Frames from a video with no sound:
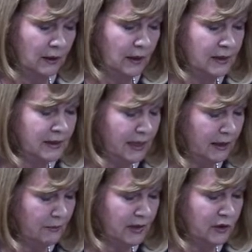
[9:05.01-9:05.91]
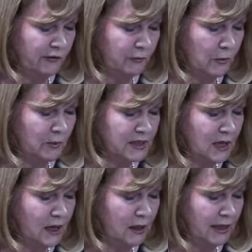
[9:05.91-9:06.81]
A second measure from
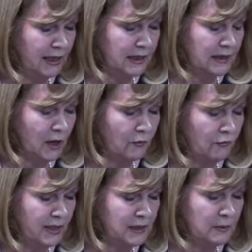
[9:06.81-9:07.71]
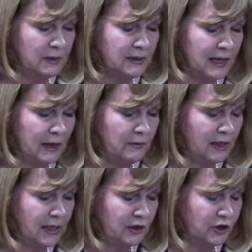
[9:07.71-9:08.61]
Uppsala is a reasonable time
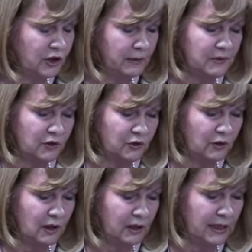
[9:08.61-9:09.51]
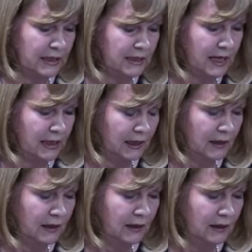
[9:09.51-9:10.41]
relationship to drug intake.
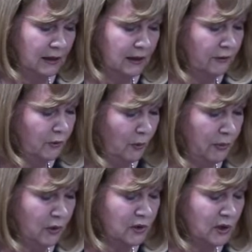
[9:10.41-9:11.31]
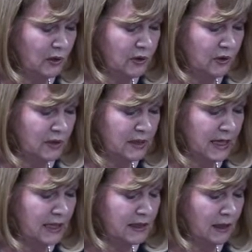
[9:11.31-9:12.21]
The report also
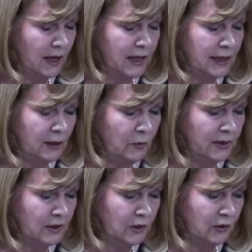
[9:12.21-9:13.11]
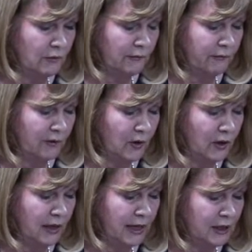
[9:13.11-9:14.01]
states the likely window
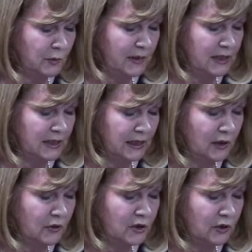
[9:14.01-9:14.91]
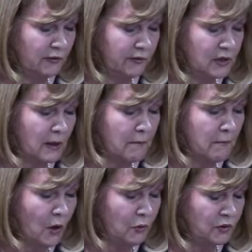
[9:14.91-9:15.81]
for HPT use covers
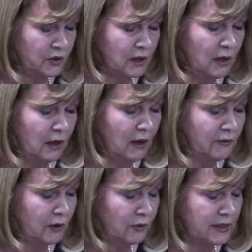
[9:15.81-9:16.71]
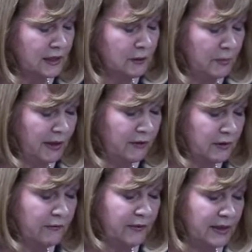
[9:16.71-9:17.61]
most of the critical period
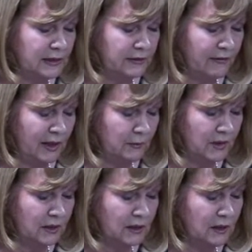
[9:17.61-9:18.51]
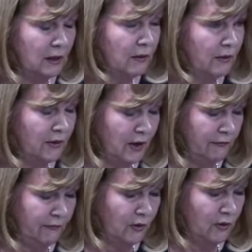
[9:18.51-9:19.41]
of fetal development.
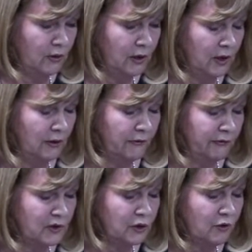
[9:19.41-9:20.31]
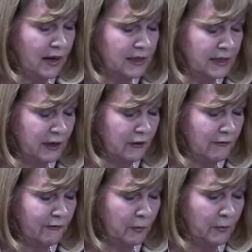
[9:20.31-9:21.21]
Therefore, the first
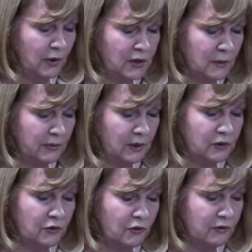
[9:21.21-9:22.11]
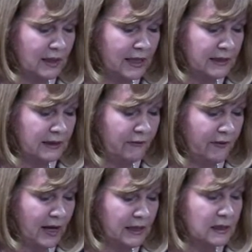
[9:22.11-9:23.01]
criterion for possible drug-related
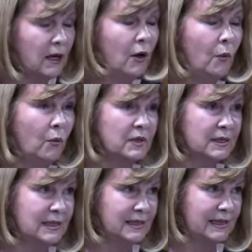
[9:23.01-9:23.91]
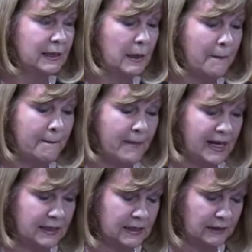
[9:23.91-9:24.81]
effects was considered
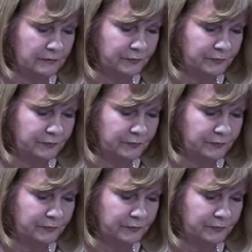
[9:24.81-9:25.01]
met.